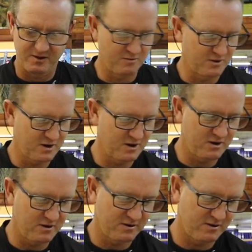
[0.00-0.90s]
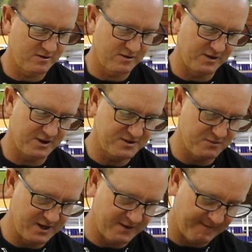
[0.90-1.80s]
Here we go, next
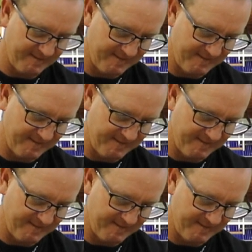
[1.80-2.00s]
one.